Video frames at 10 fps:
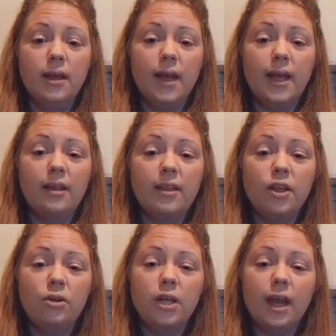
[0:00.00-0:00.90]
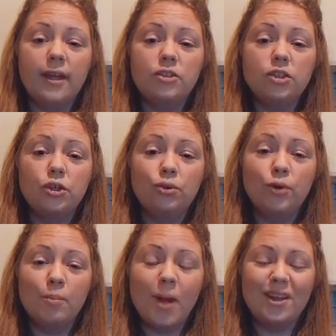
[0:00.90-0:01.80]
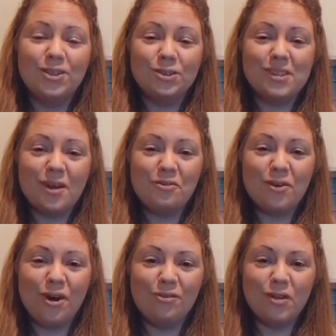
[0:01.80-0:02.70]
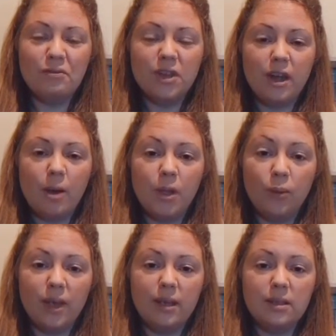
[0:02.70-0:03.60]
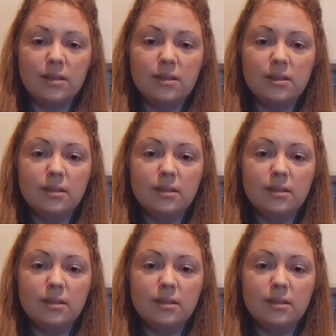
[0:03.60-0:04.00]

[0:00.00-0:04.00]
Anything you'd like to remind yourself of over the coming weeks.